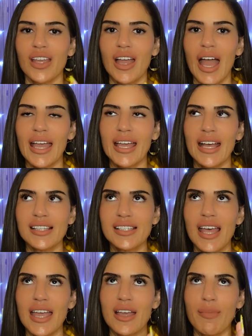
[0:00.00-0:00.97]
I guess
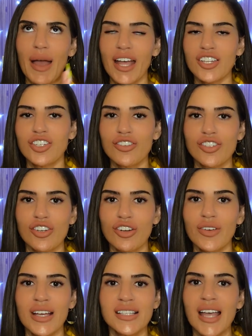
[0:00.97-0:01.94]
like pasture
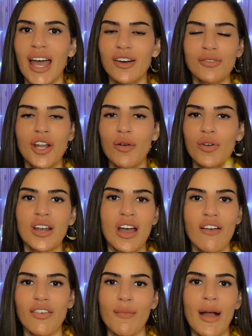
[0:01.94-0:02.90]
cervix, I don't know
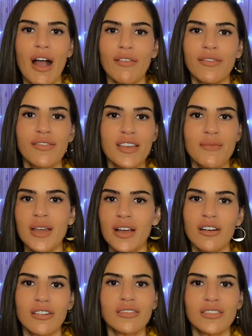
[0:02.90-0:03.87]
enough about
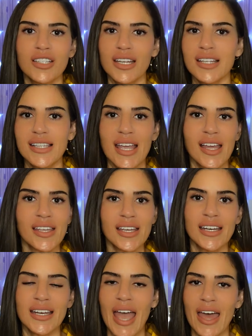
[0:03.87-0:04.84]
female
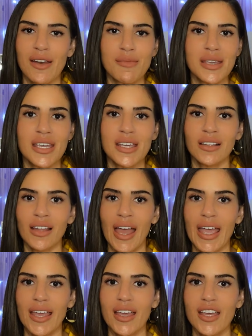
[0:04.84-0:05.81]
genitalian anatomy,
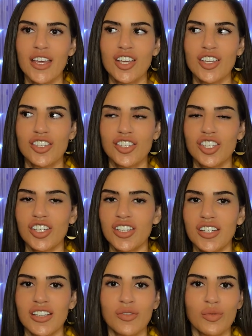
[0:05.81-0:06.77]
like
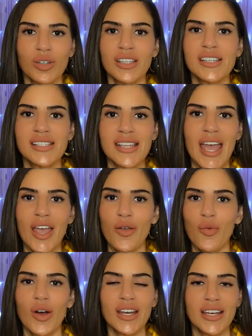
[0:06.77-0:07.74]
to really say
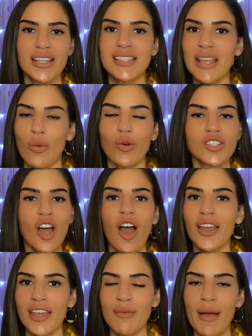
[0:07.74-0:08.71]
what it is that we're
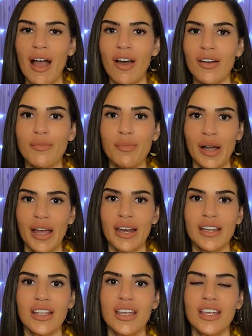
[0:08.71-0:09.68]
talking about, but
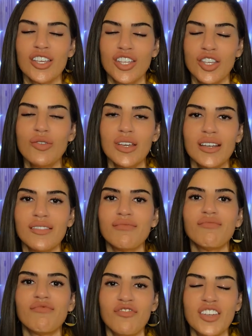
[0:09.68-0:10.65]
you can
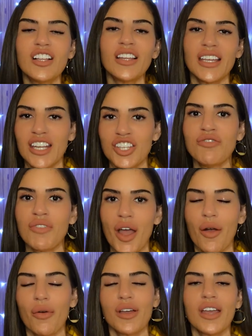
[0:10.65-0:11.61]
feel it and you
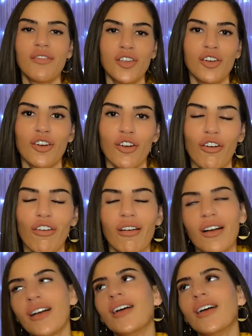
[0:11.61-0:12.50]
know if you're a girl.